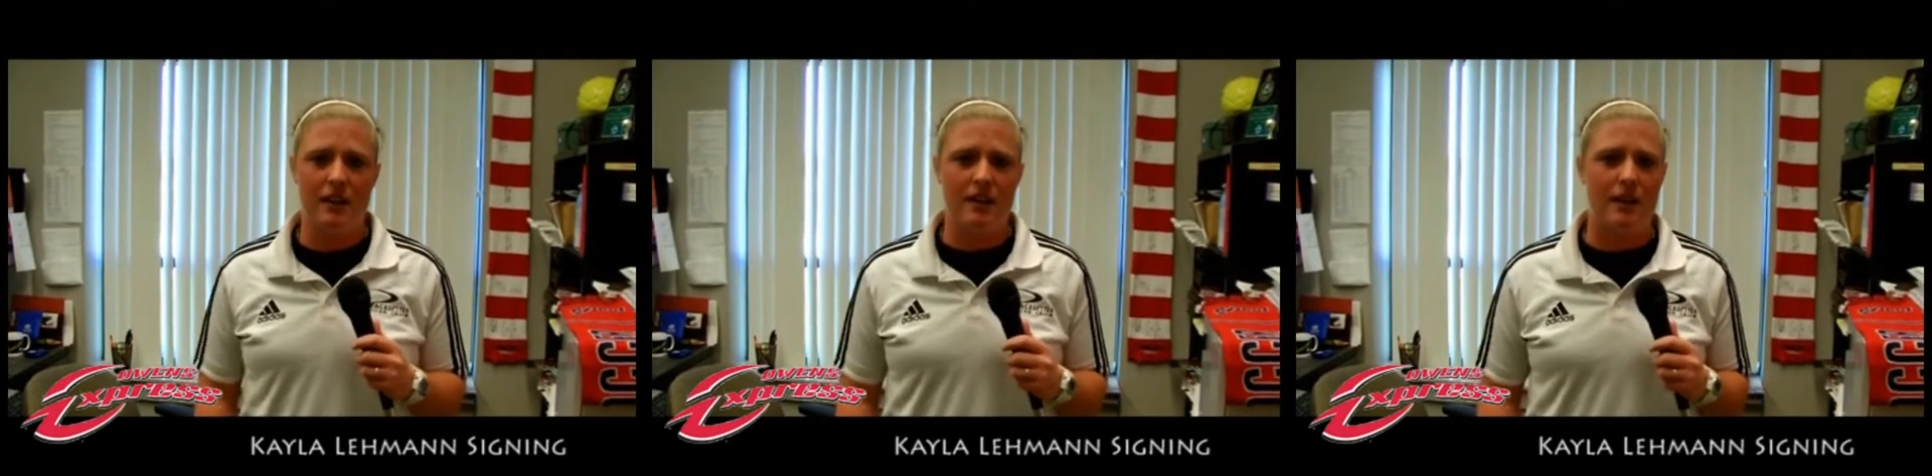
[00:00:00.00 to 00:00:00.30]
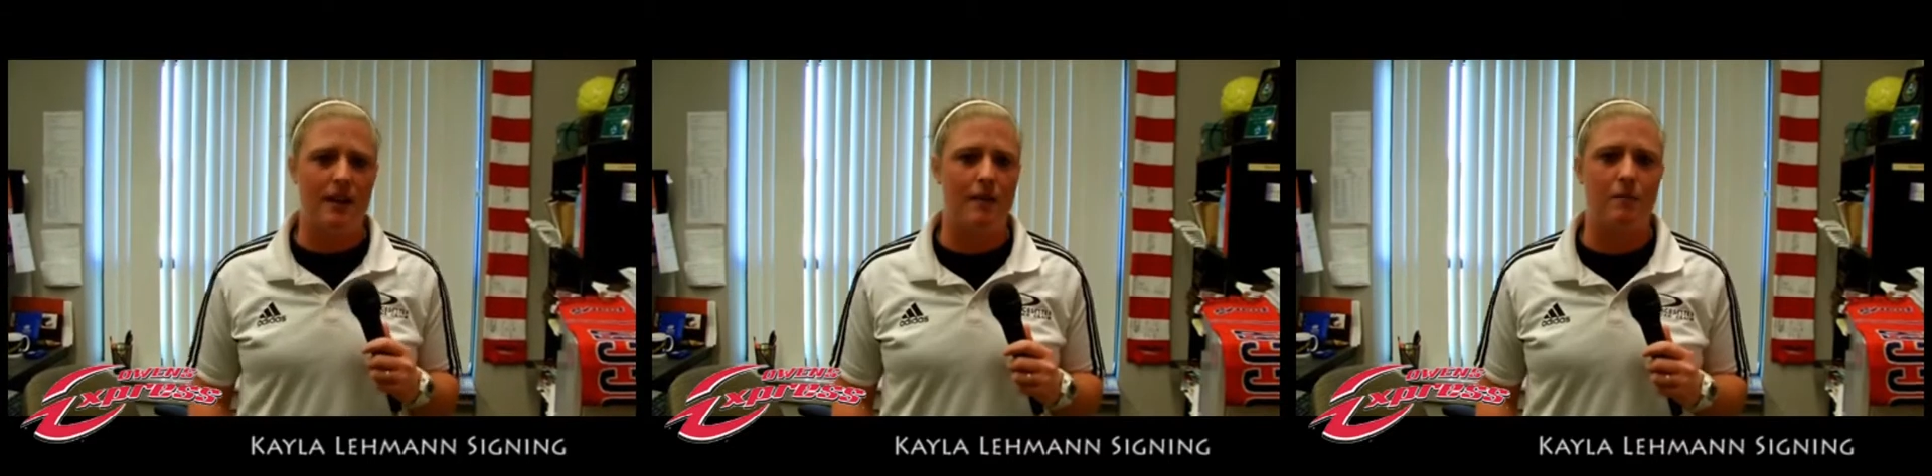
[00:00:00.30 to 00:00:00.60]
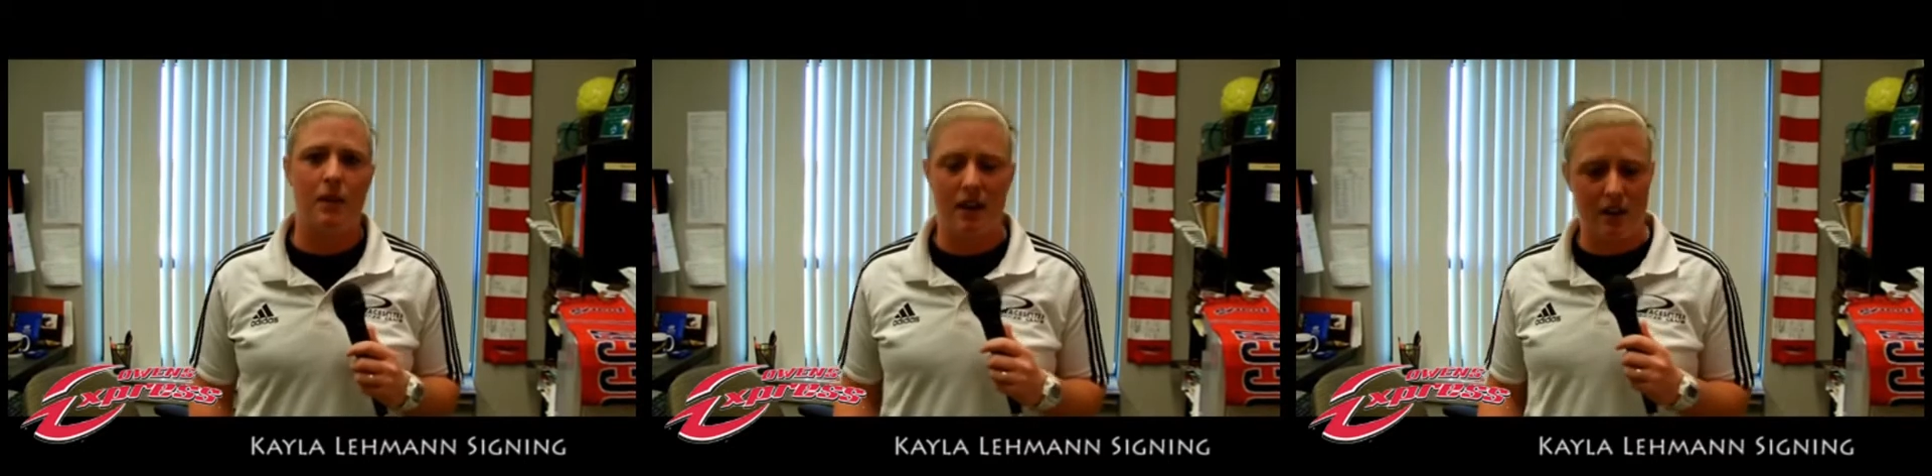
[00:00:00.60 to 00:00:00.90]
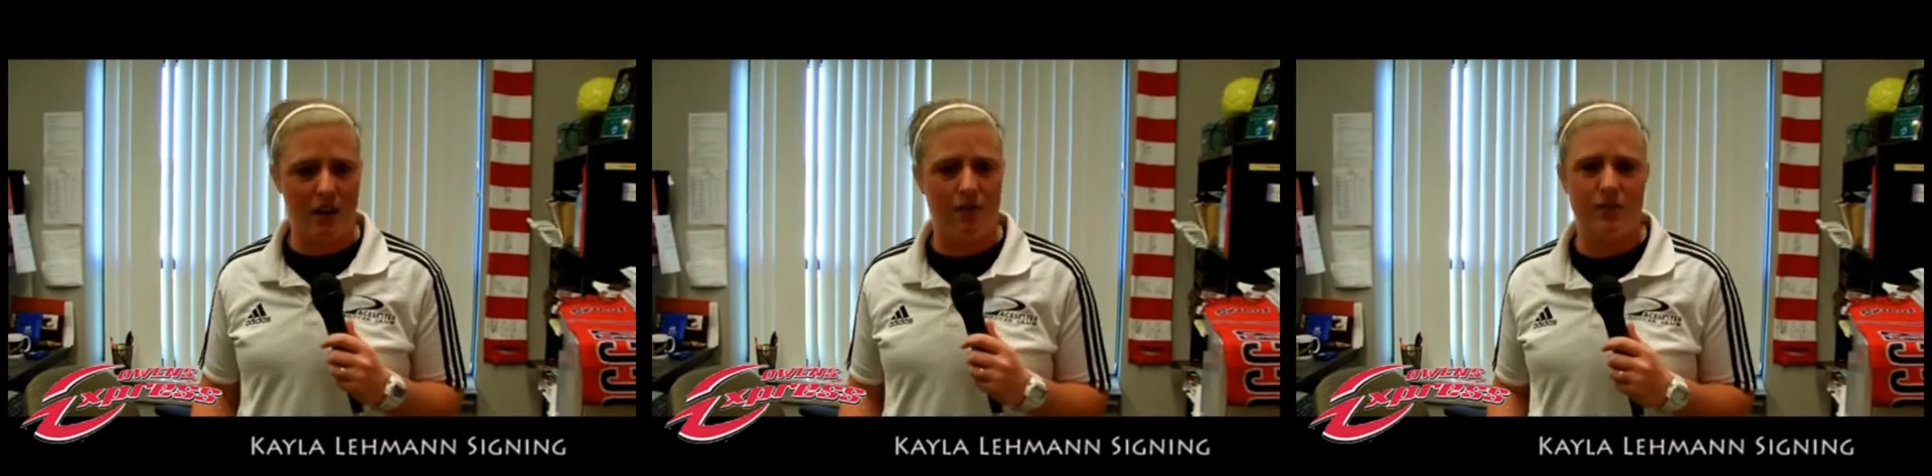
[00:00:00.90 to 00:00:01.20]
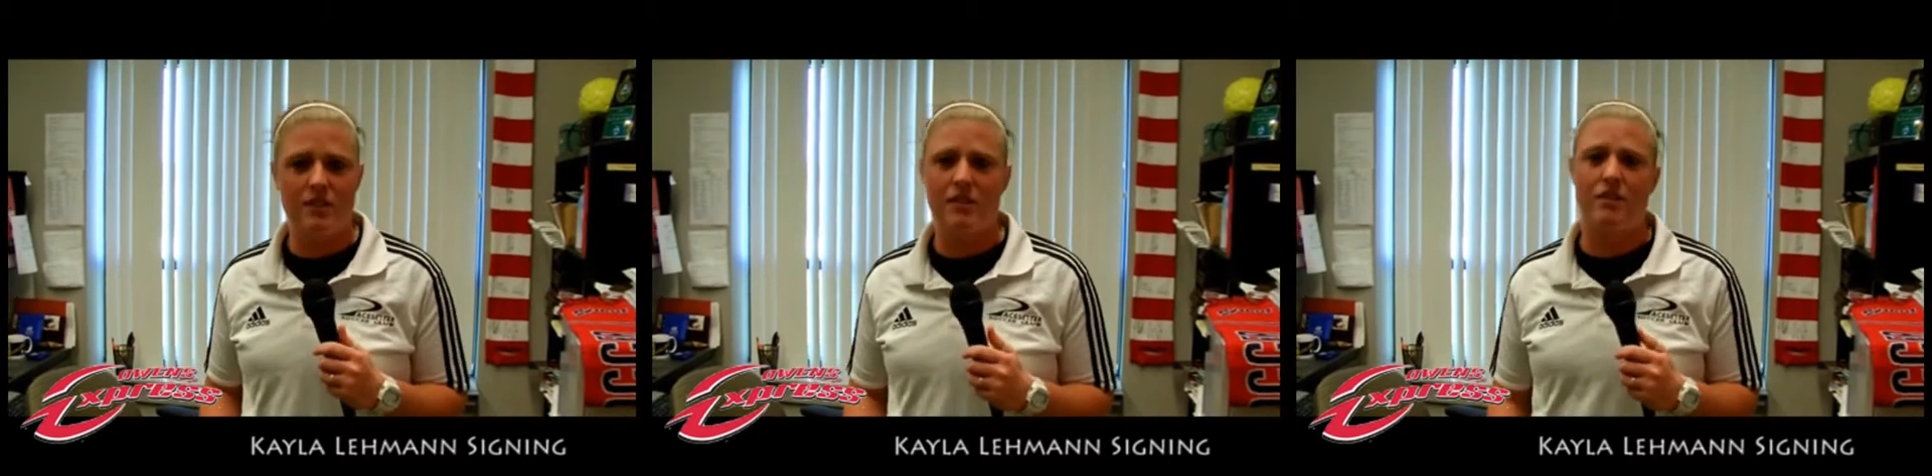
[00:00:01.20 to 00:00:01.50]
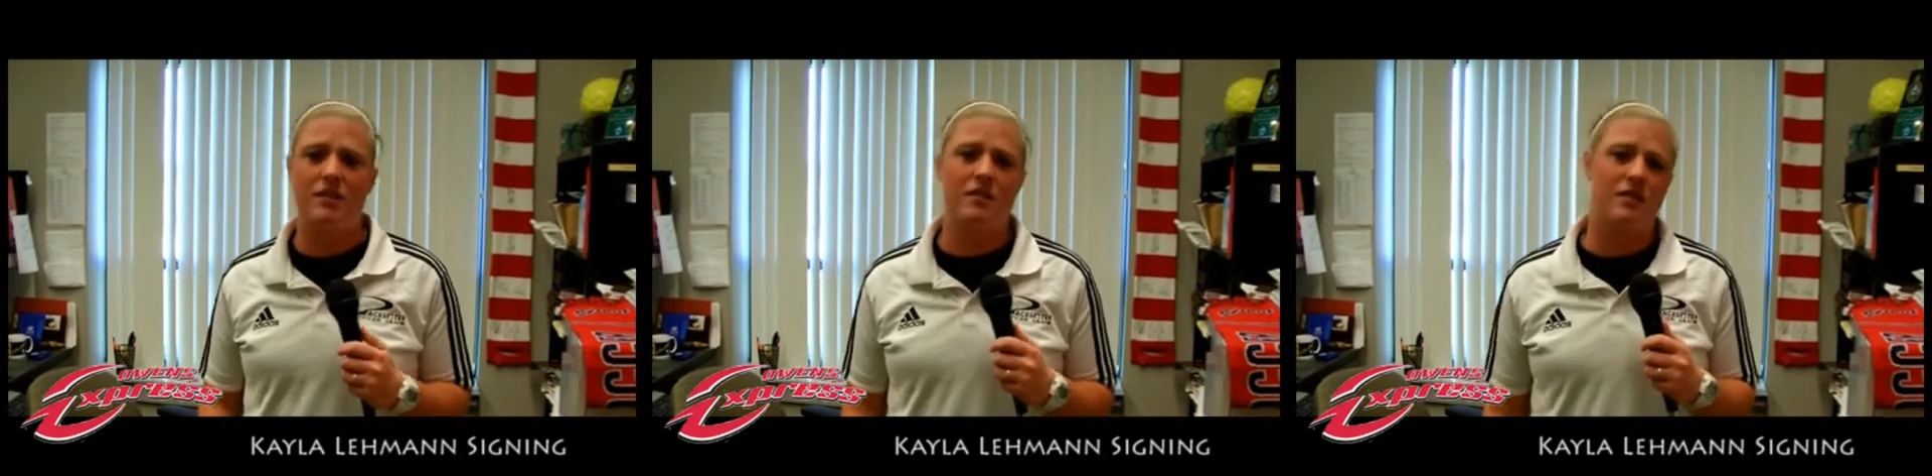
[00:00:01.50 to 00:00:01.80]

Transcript: A lot of confidence either as a